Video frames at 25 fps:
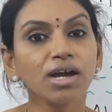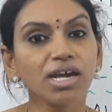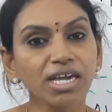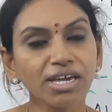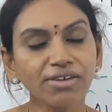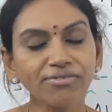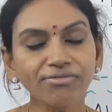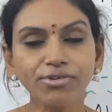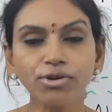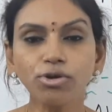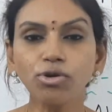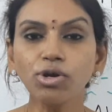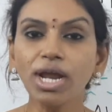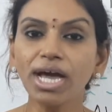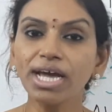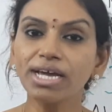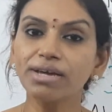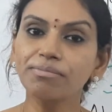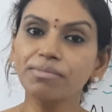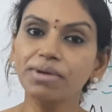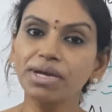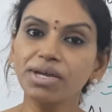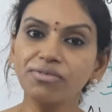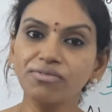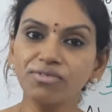If you
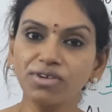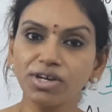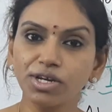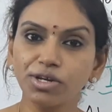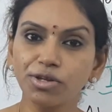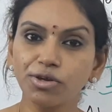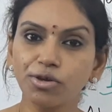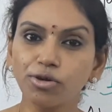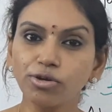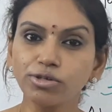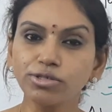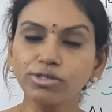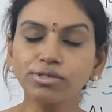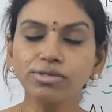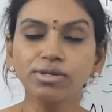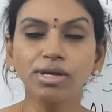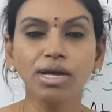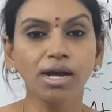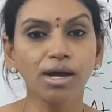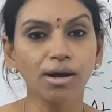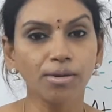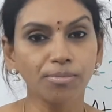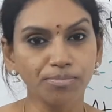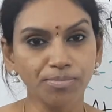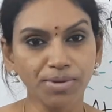like my videos,
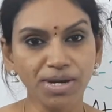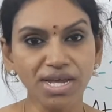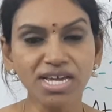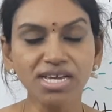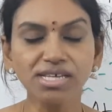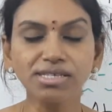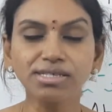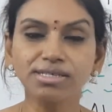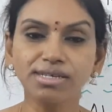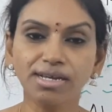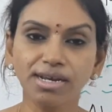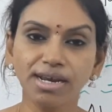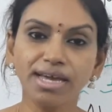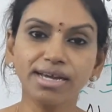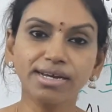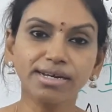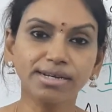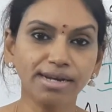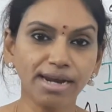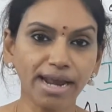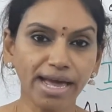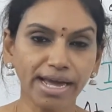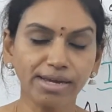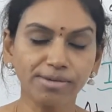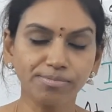please click
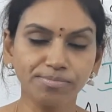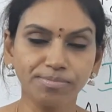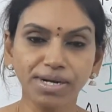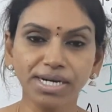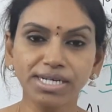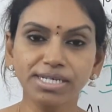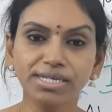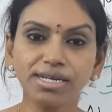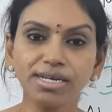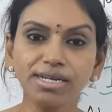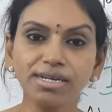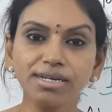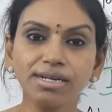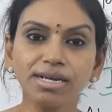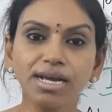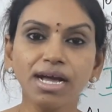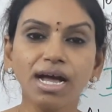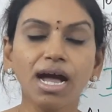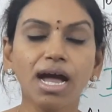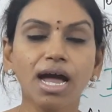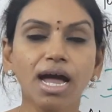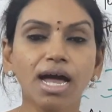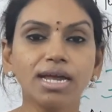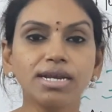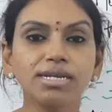like button
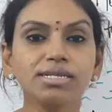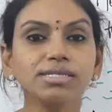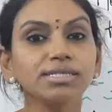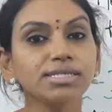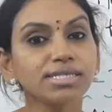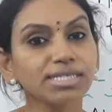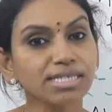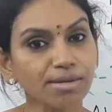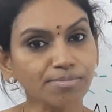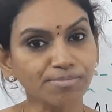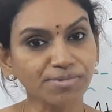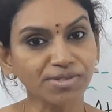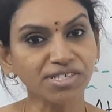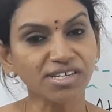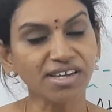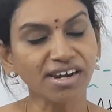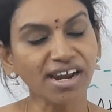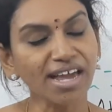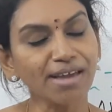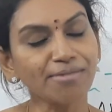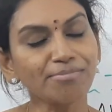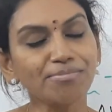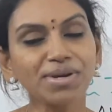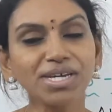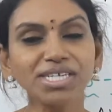and
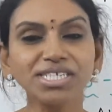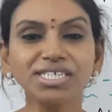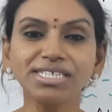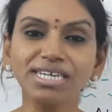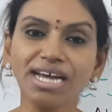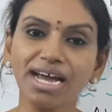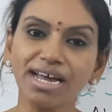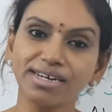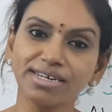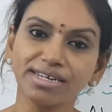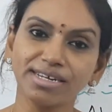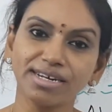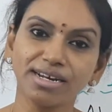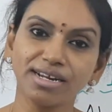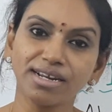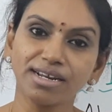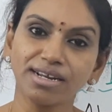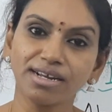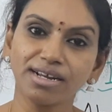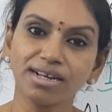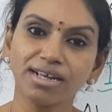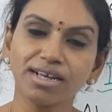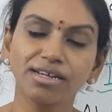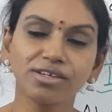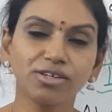subscribe my
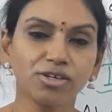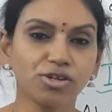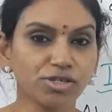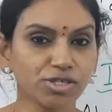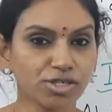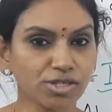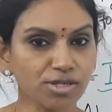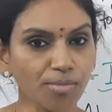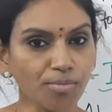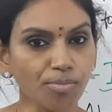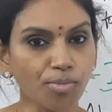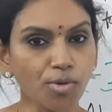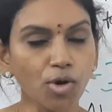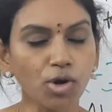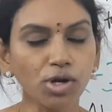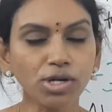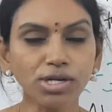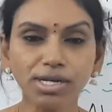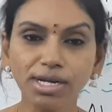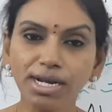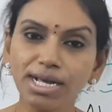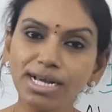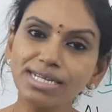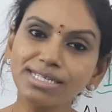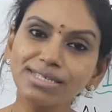channel. Your support
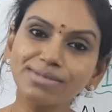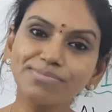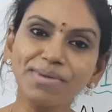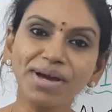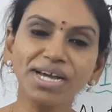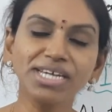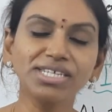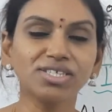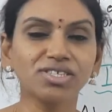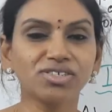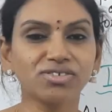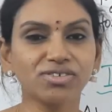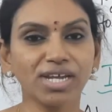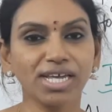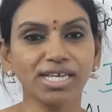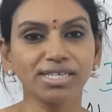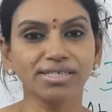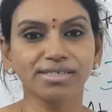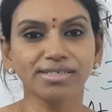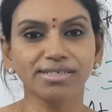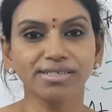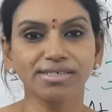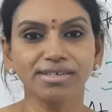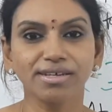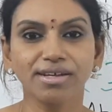is my
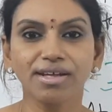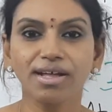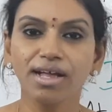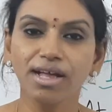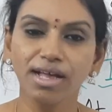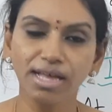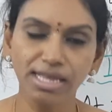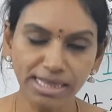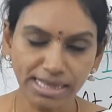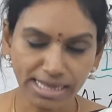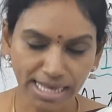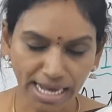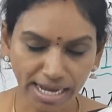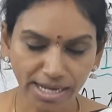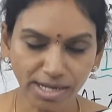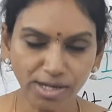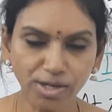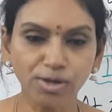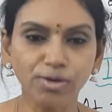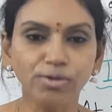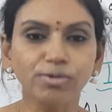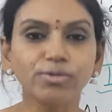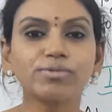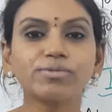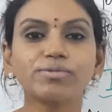strength.
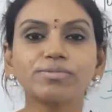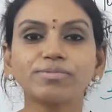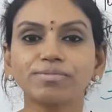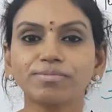Thank you.